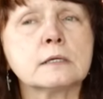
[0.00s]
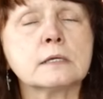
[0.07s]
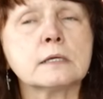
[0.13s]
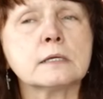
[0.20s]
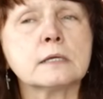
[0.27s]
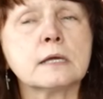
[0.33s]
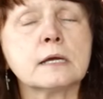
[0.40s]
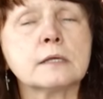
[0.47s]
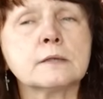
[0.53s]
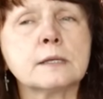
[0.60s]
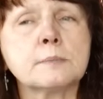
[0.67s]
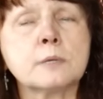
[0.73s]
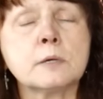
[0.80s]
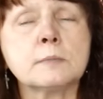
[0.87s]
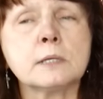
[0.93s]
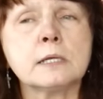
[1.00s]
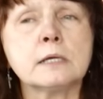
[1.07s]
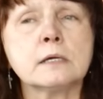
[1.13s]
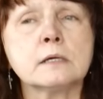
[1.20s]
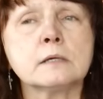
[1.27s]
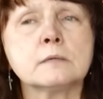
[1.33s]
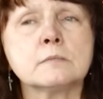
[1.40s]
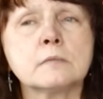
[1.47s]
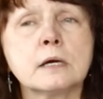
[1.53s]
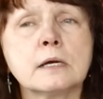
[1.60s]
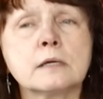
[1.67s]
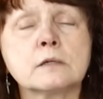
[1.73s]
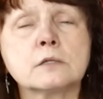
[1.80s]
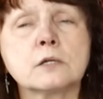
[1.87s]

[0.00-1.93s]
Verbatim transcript: and uh, they put me, um, I don't